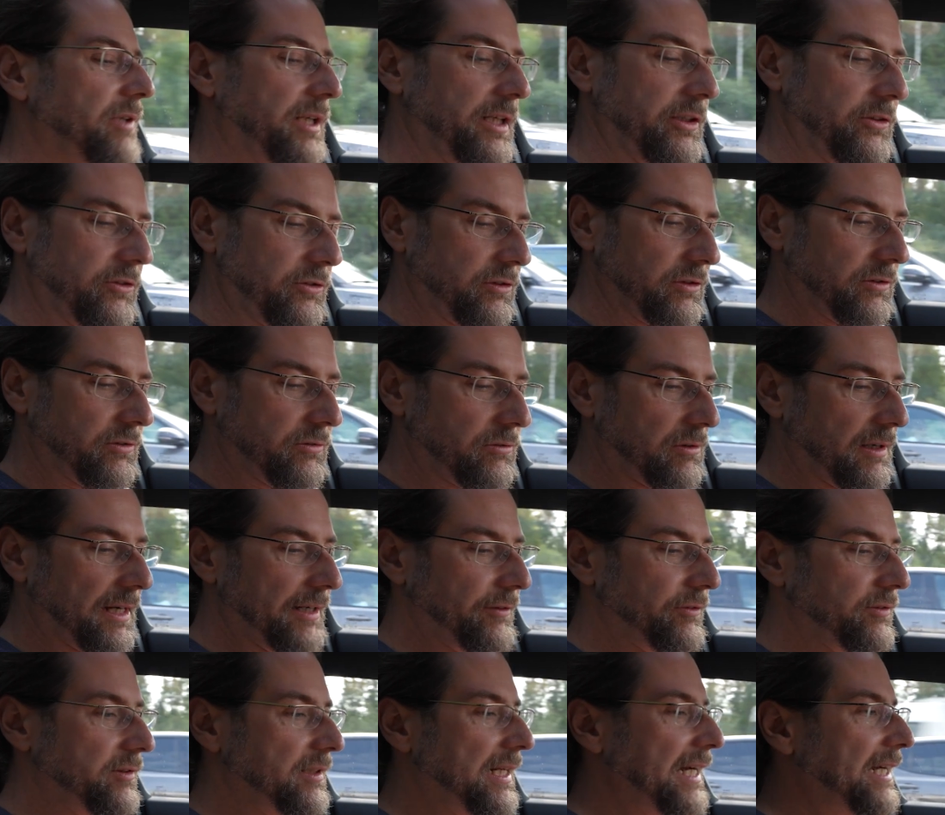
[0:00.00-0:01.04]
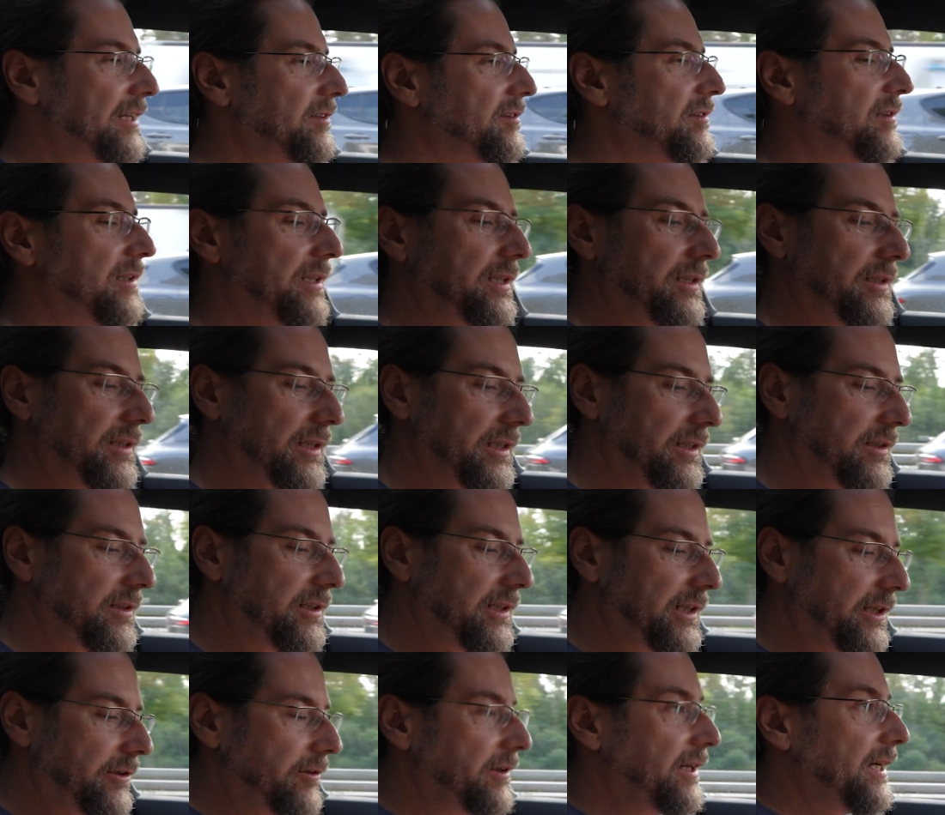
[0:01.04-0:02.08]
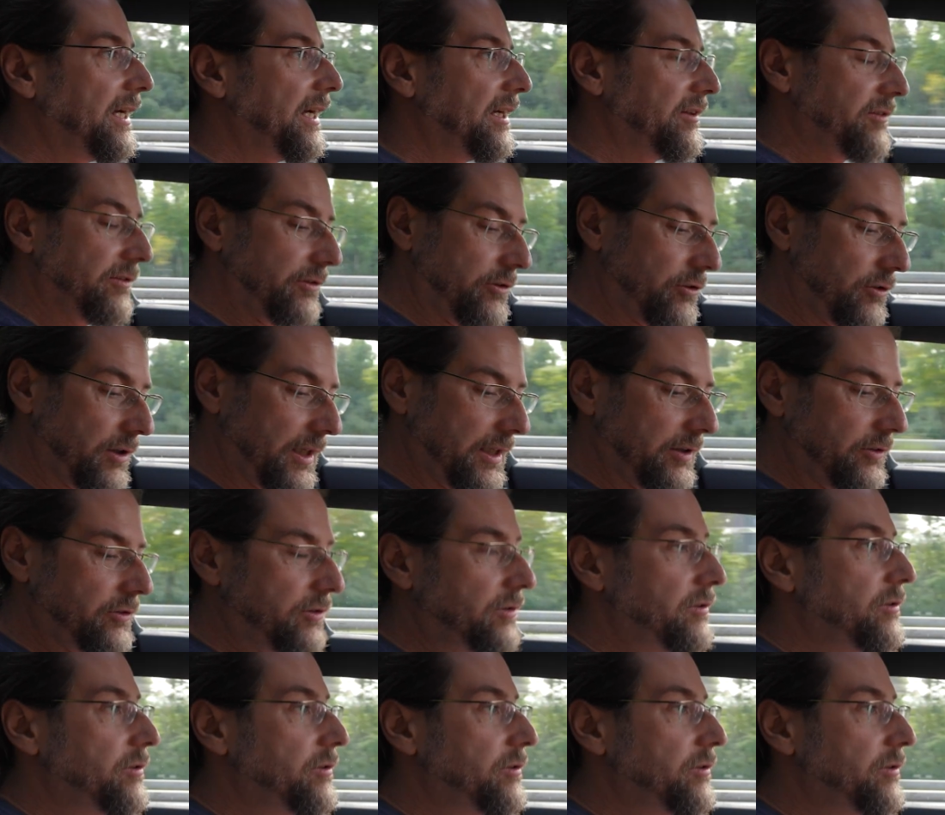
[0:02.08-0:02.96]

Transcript: It just drives nicely. The interior hasn't changed